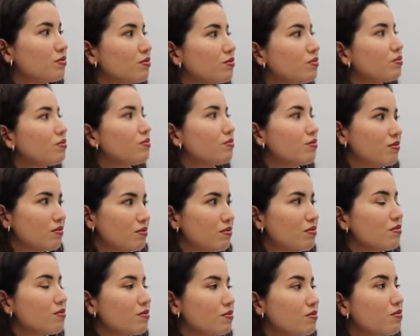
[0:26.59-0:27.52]

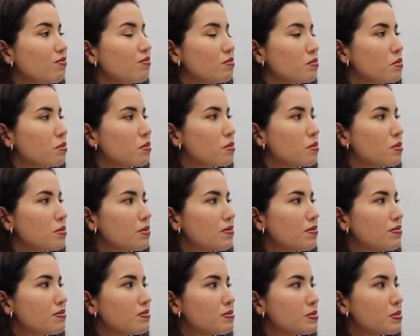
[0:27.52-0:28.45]

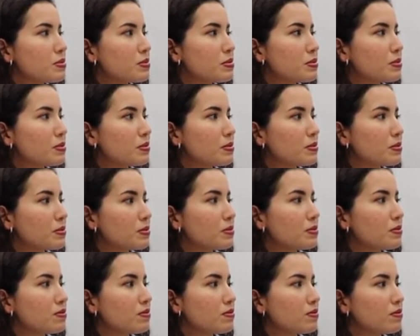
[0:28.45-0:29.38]

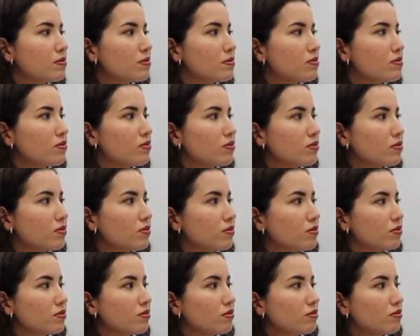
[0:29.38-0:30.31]

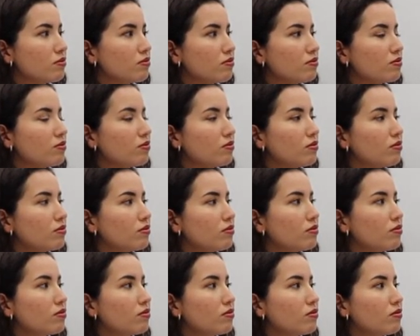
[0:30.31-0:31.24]

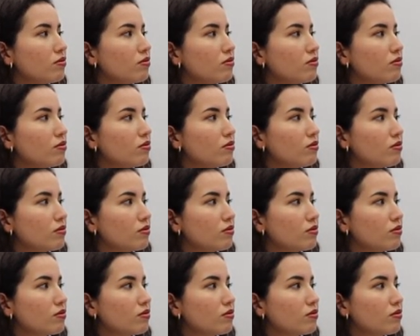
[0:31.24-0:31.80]
This person isn't speaking.